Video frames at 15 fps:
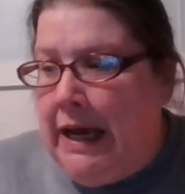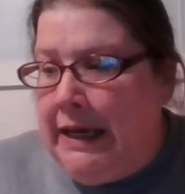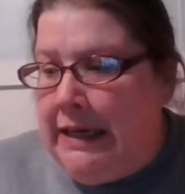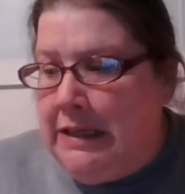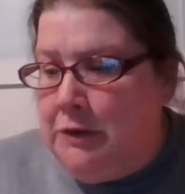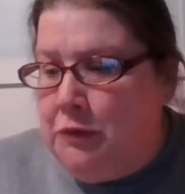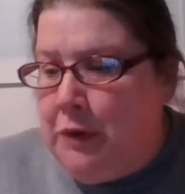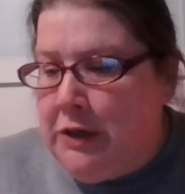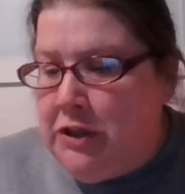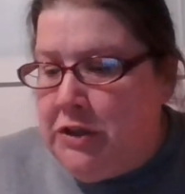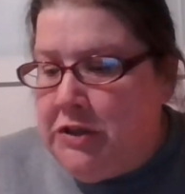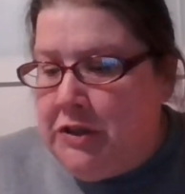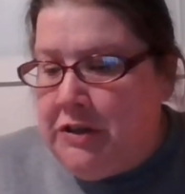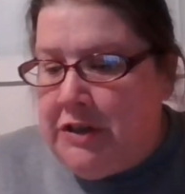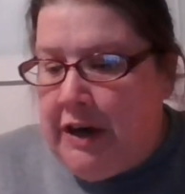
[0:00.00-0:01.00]
I can
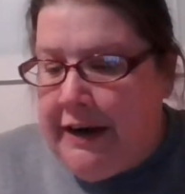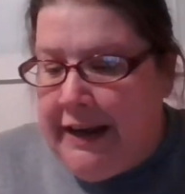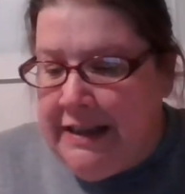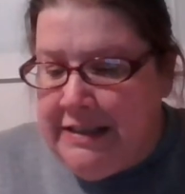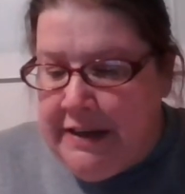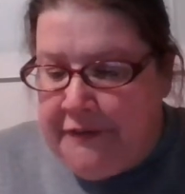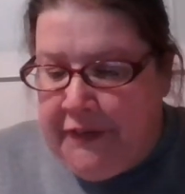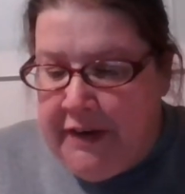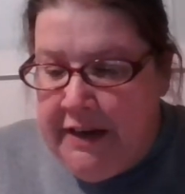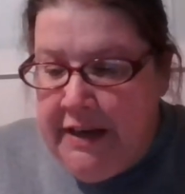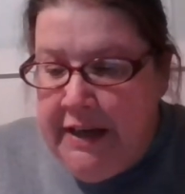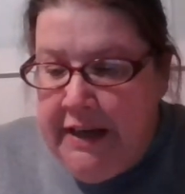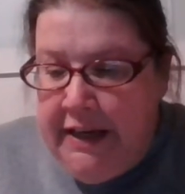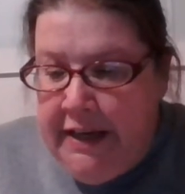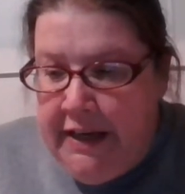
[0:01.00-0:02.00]
register starting at 7
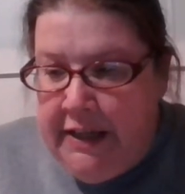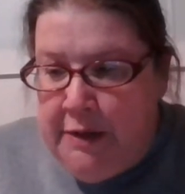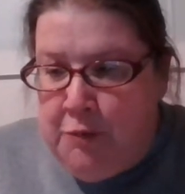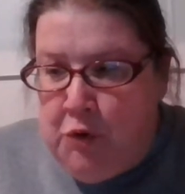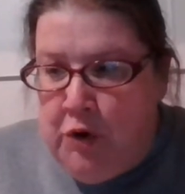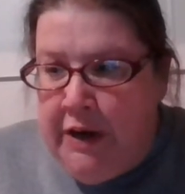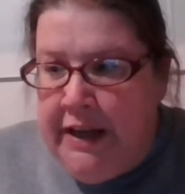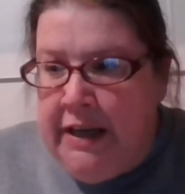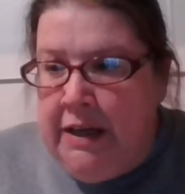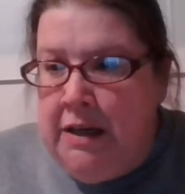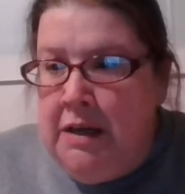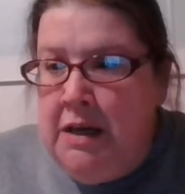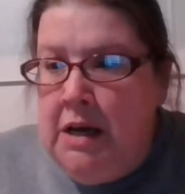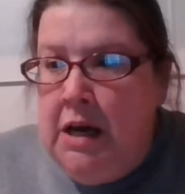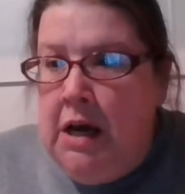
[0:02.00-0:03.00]
in the morning.